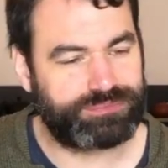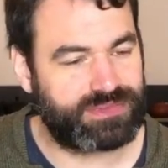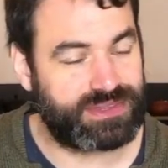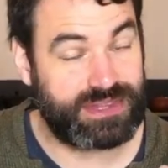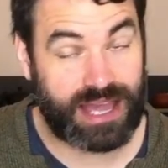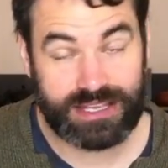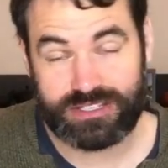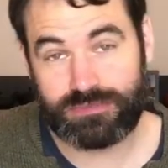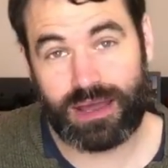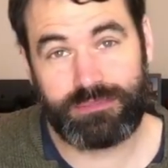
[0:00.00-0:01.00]
nice
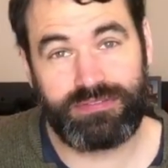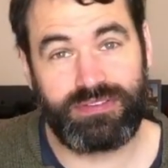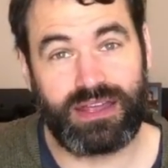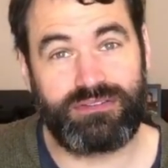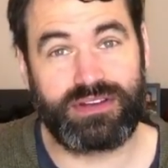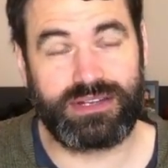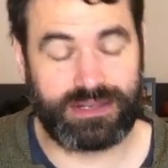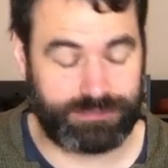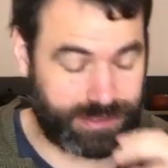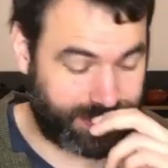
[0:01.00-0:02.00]
umami flavor in
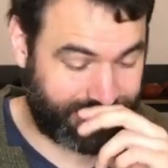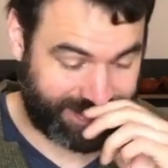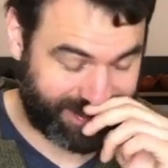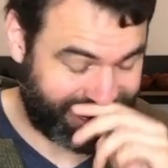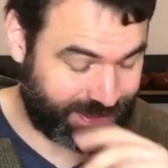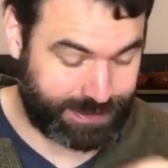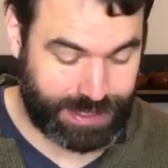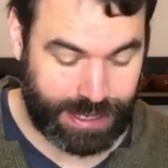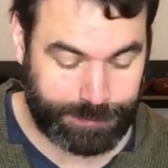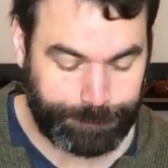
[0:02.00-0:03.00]
the
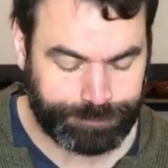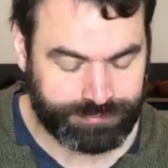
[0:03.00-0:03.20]
end.